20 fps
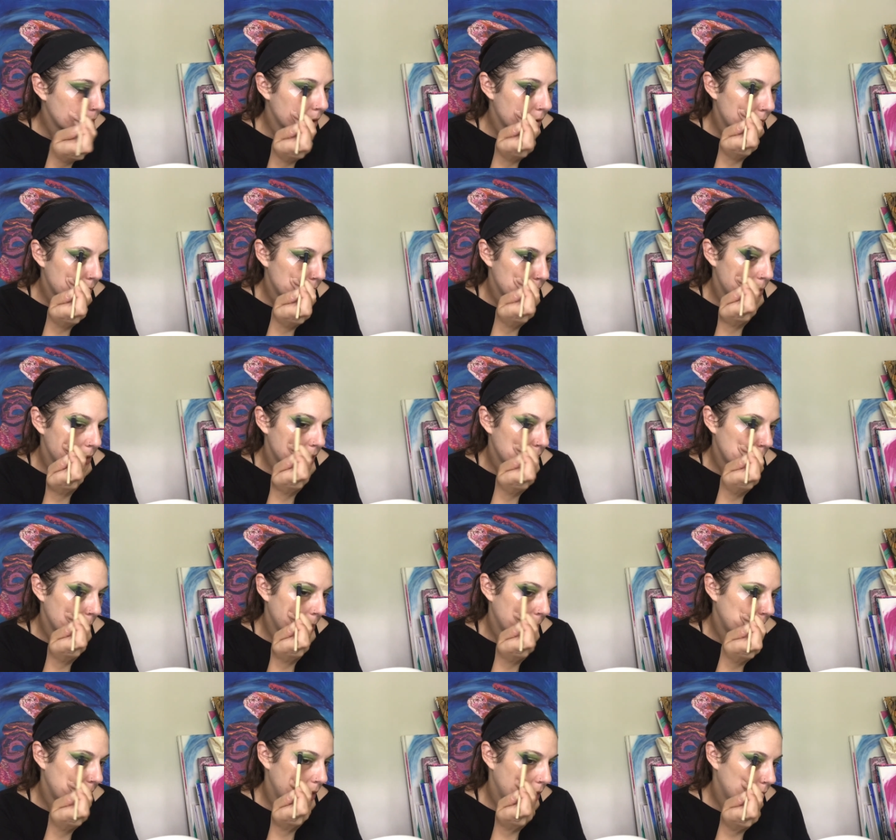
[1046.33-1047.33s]
I'm just going to
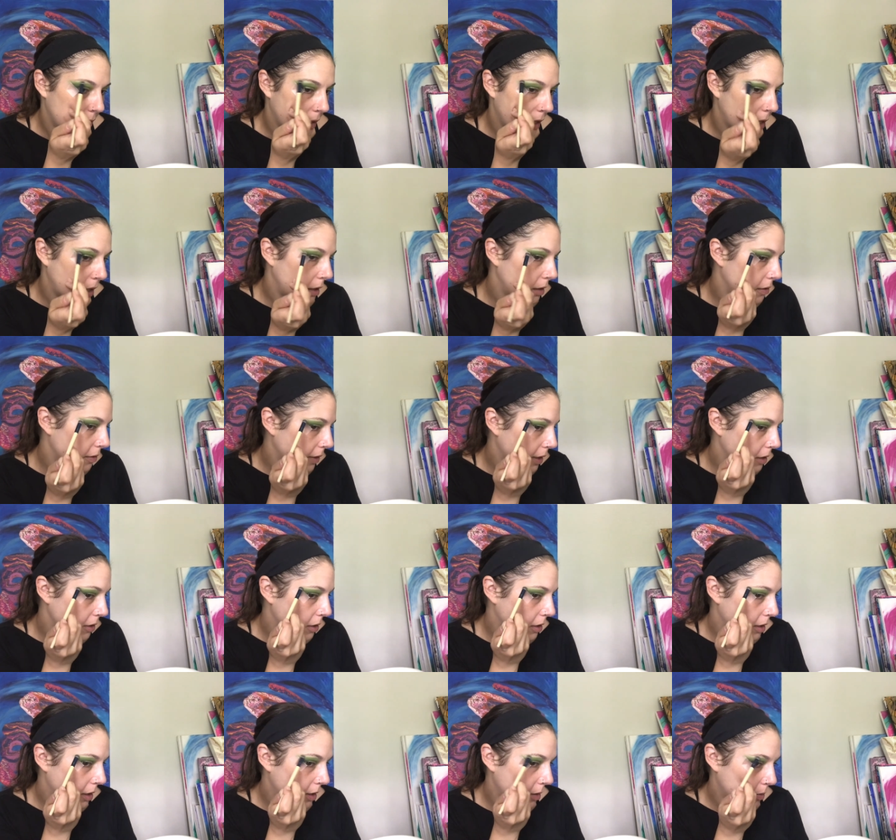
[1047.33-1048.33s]
blend Divine
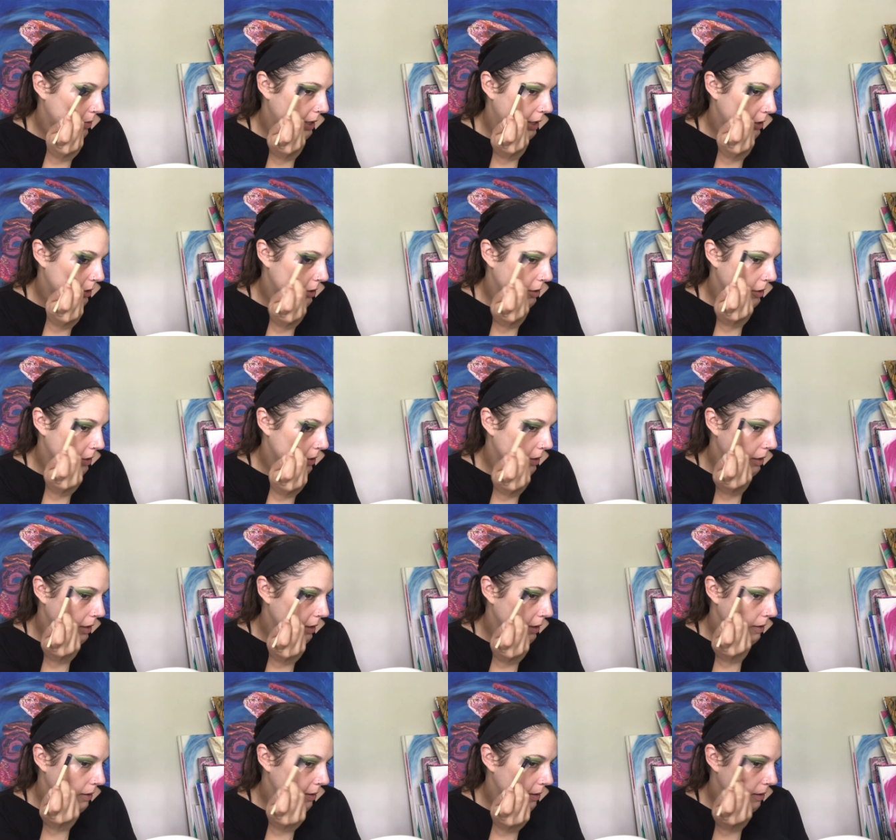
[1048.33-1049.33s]
Intervention and make sure that
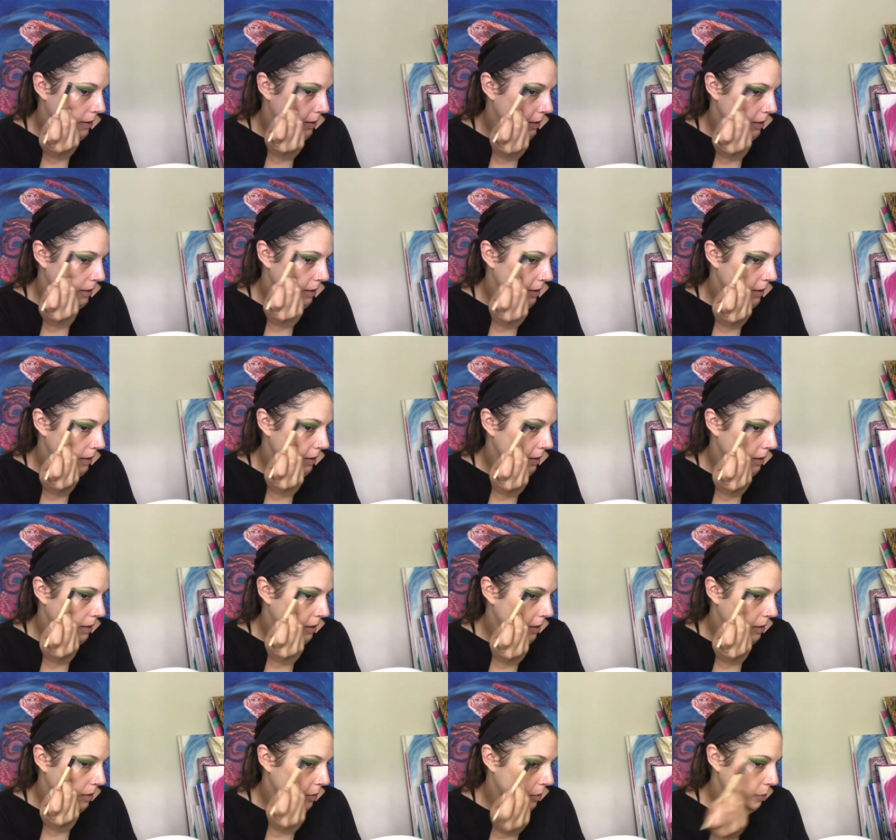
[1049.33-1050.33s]
it's
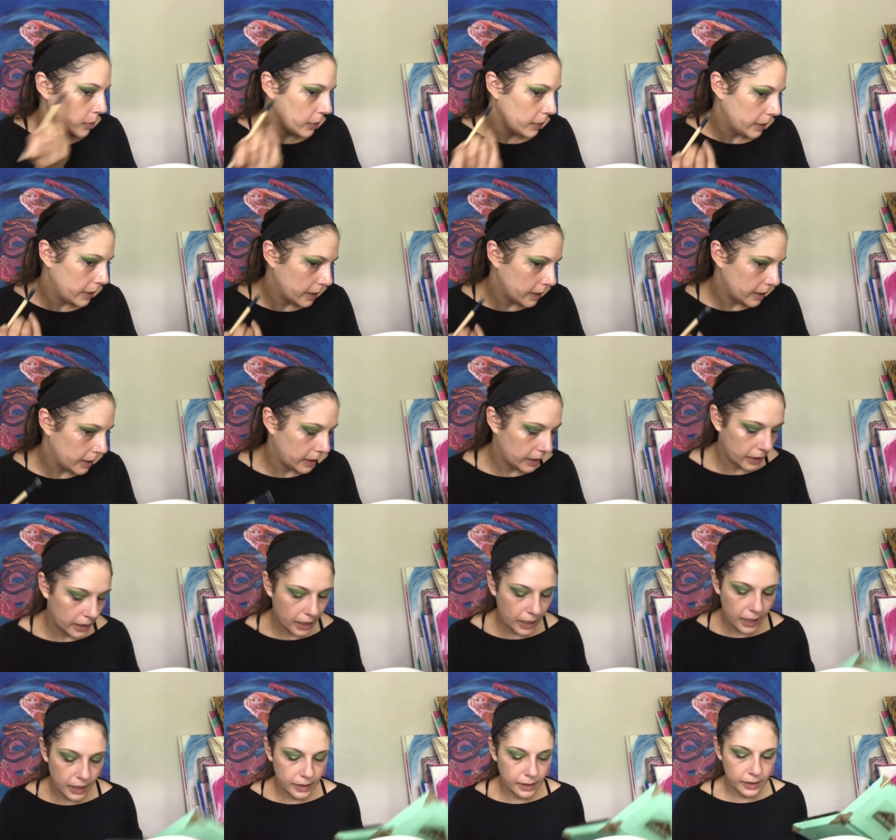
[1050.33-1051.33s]
blended in
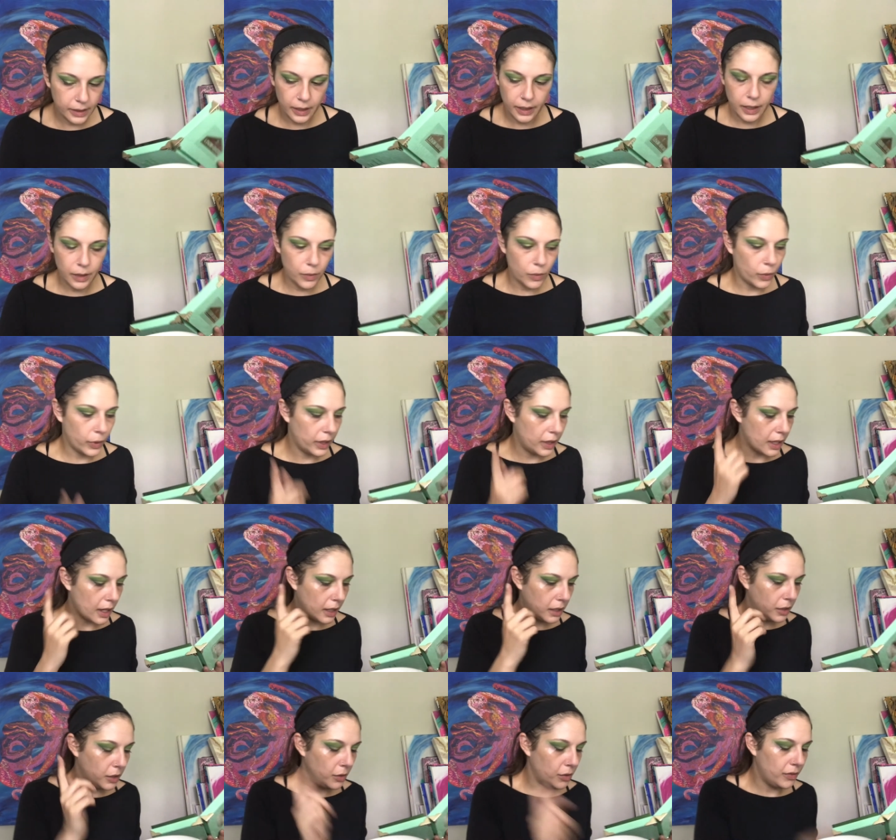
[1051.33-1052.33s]
nicely with that
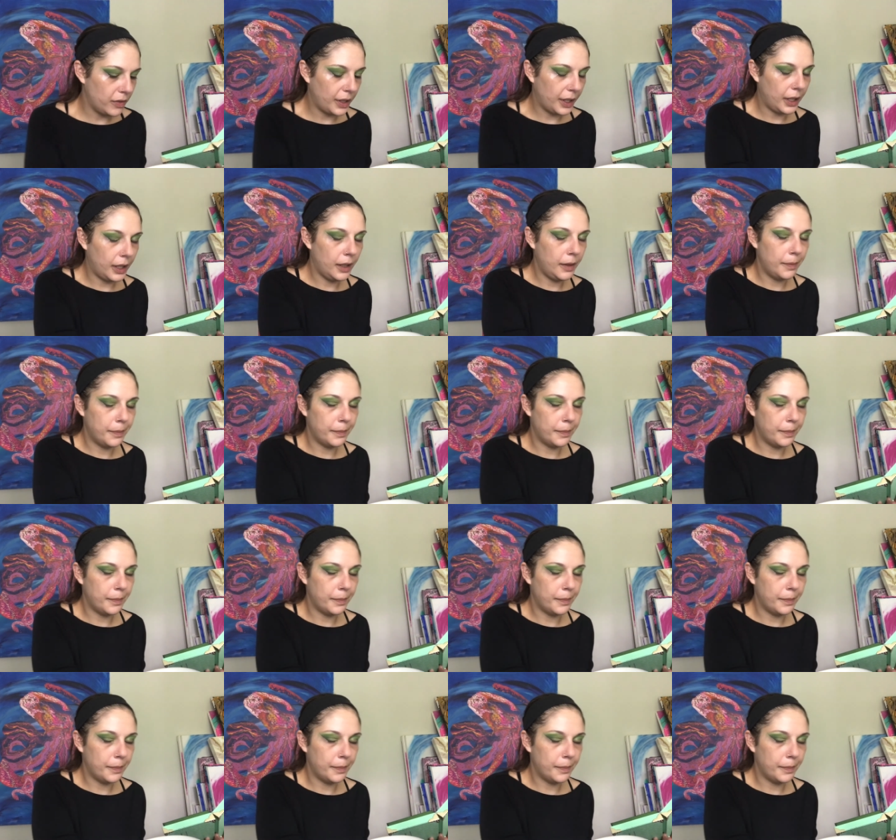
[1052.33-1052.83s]
UV.